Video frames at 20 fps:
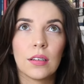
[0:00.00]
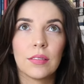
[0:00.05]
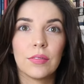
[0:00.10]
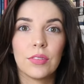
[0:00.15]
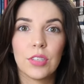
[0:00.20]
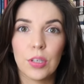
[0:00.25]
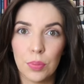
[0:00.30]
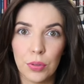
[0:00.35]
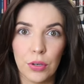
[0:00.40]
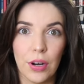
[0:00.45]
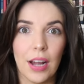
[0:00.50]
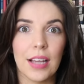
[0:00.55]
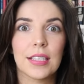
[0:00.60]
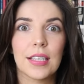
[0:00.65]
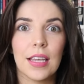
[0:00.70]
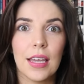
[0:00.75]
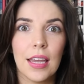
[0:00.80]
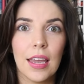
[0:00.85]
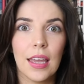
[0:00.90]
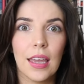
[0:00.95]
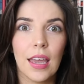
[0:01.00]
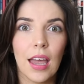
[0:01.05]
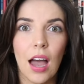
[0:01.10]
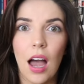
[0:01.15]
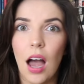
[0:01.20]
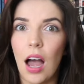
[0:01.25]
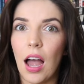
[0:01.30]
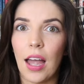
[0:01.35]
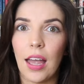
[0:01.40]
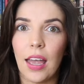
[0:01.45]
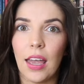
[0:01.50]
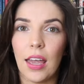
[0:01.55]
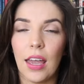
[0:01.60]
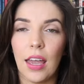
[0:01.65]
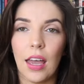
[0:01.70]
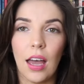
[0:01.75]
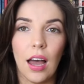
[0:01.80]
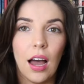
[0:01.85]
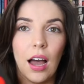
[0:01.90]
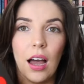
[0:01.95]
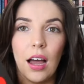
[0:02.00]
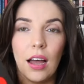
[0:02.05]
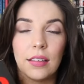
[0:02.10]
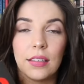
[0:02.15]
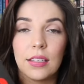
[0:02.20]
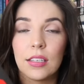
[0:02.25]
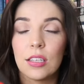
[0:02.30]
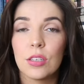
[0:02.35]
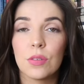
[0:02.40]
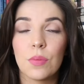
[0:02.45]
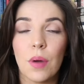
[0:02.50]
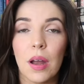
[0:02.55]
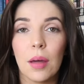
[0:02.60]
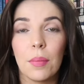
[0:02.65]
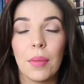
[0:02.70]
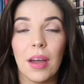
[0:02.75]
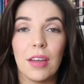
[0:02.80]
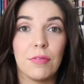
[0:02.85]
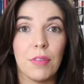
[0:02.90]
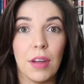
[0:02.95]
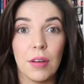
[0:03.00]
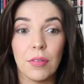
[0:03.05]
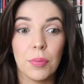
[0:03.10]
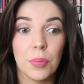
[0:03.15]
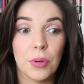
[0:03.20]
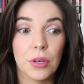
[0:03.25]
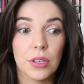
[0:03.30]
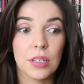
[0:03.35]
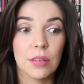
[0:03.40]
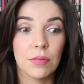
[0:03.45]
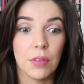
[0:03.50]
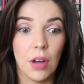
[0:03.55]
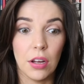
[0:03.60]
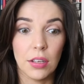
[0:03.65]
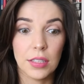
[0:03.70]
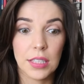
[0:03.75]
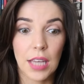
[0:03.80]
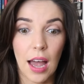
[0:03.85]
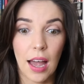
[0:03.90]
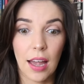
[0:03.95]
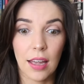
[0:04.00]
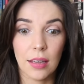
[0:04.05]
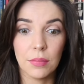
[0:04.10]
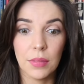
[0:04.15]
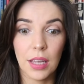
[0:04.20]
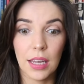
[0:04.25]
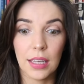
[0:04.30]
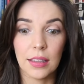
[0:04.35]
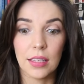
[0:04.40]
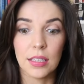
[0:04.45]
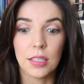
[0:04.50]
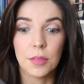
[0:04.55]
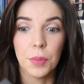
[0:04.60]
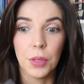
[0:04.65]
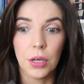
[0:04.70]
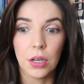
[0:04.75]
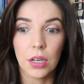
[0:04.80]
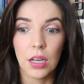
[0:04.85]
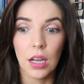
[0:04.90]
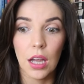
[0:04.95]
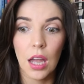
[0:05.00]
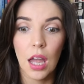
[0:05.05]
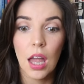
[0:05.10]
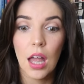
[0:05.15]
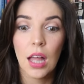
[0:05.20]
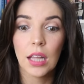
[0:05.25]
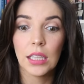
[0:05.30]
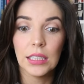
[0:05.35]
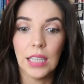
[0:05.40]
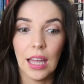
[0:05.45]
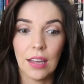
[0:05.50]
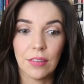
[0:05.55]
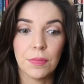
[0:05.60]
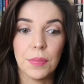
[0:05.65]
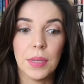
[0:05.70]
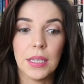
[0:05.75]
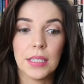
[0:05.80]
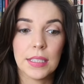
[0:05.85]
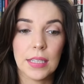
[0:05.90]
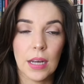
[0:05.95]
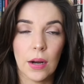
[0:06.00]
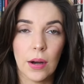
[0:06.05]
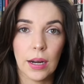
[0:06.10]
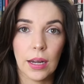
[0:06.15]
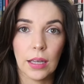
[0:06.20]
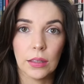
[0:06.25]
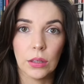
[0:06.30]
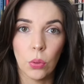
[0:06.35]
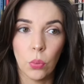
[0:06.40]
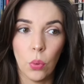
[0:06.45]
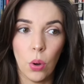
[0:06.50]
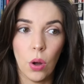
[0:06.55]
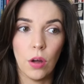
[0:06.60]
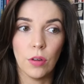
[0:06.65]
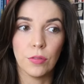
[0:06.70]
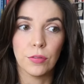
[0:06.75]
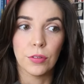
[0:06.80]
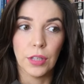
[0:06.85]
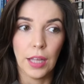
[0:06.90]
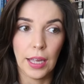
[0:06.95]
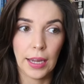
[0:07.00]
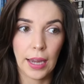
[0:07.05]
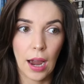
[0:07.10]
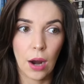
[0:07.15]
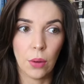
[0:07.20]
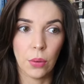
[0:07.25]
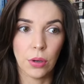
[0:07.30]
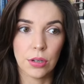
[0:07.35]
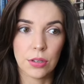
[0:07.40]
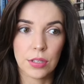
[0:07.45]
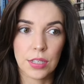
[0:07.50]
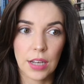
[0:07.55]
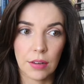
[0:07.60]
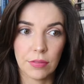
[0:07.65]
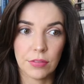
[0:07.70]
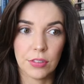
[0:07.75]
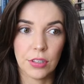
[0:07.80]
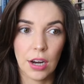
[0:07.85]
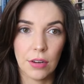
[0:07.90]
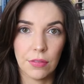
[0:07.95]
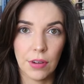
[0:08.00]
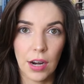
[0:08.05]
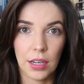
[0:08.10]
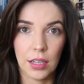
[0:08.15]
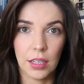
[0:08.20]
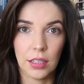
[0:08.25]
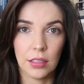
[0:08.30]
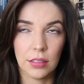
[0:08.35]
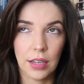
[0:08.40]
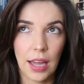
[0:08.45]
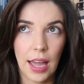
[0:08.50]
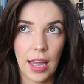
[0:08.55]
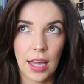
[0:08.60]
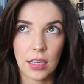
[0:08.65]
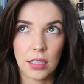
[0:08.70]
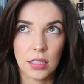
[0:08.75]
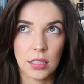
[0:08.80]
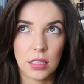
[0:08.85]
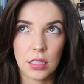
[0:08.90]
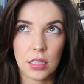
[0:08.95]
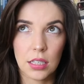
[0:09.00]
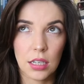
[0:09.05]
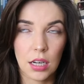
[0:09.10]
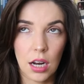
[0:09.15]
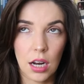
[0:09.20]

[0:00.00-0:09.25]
depressing. This is one of my favorite books of all time. Like, this book left me staring at the wall for like hours after I read it, and